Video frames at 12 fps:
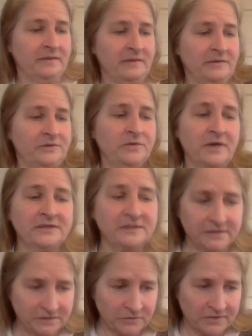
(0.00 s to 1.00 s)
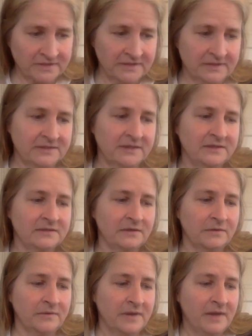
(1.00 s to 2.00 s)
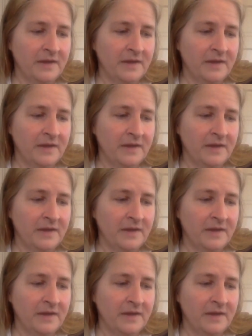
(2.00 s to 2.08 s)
they're trusted sources. So